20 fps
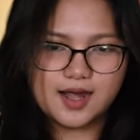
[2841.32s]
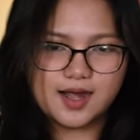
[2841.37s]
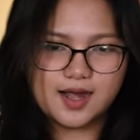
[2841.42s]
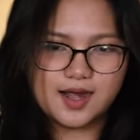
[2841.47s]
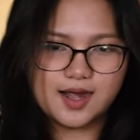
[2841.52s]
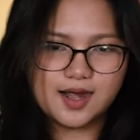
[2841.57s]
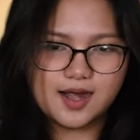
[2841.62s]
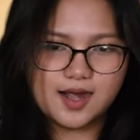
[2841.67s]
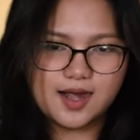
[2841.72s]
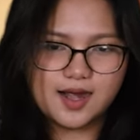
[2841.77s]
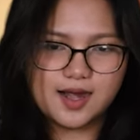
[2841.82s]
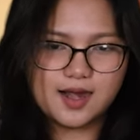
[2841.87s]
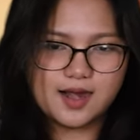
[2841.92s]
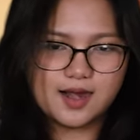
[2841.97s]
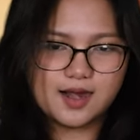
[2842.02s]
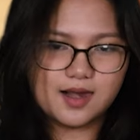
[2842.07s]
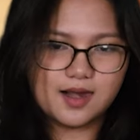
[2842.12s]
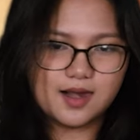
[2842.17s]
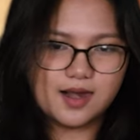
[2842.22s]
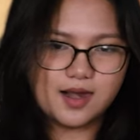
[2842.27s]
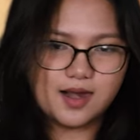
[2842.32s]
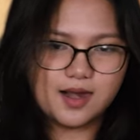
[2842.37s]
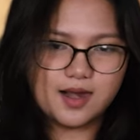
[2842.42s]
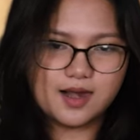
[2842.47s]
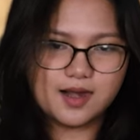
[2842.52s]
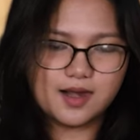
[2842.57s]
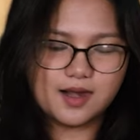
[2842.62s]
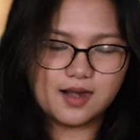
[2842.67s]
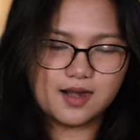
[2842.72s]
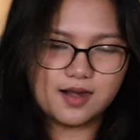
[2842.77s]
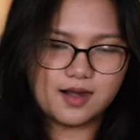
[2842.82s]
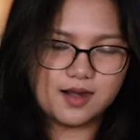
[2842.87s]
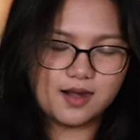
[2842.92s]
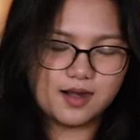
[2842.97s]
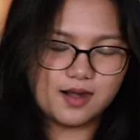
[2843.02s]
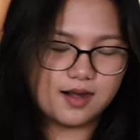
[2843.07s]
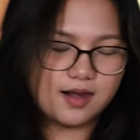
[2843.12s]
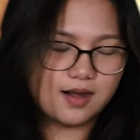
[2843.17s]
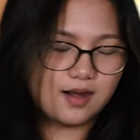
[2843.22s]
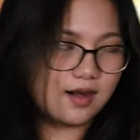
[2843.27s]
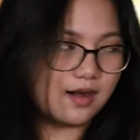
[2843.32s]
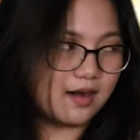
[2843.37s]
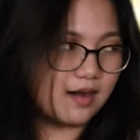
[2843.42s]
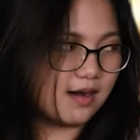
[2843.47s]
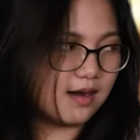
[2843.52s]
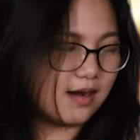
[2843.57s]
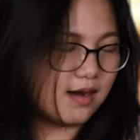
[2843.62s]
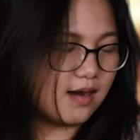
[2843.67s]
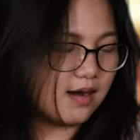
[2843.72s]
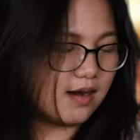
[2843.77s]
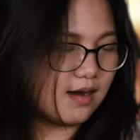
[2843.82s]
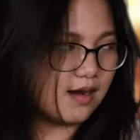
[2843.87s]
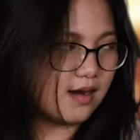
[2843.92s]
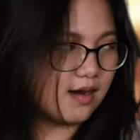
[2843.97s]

(silent)